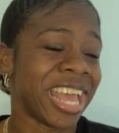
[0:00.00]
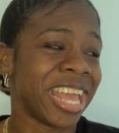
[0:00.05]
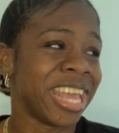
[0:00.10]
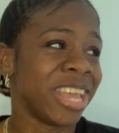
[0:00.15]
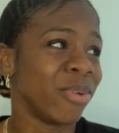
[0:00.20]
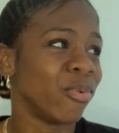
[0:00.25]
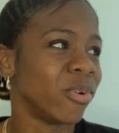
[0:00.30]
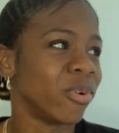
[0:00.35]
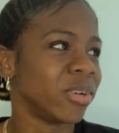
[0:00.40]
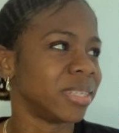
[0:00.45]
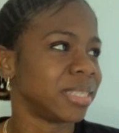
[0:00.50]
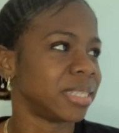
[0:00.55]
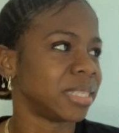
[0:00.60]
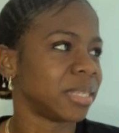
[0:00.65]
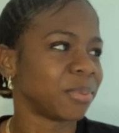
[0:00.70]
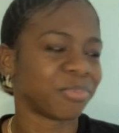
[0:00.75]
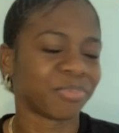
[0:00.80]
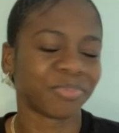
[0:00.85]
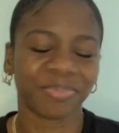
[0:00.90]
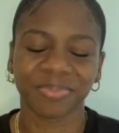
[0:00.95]
it was,
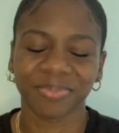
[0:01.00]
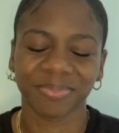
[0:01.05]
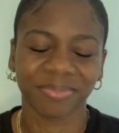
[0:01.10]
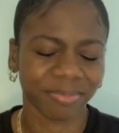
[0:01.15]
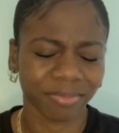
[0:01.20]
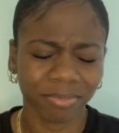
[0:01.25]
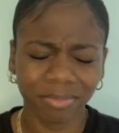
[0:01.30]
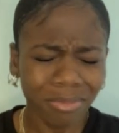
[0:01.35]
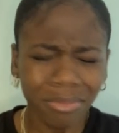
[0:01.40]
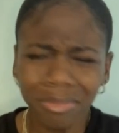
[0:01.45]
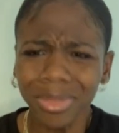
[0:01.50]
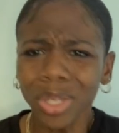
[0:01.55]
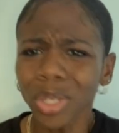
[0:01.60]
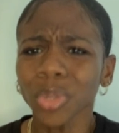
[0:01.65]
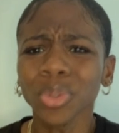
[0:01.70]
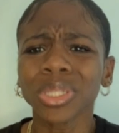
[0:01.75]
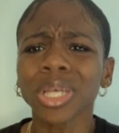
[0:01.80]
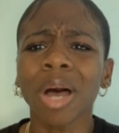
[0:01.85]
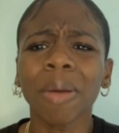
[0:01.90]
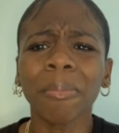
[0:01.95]
it
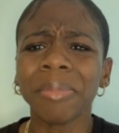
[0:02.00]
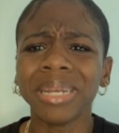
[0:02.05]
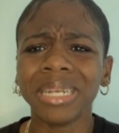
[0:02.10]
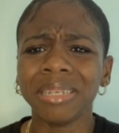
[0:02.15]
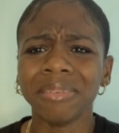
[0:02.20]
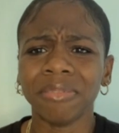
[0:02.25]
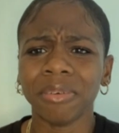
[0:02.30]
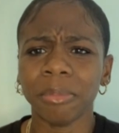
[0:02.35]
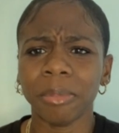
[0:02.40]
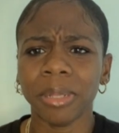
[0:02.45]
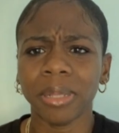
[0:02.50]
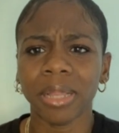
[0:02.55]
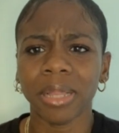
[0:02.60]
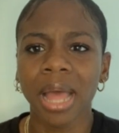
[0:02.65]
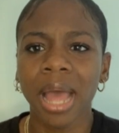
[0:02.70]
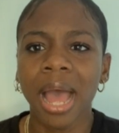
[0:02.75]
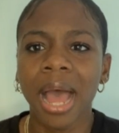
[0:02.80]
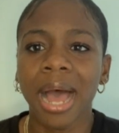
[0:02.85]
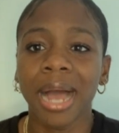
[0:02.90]
was unbelievable.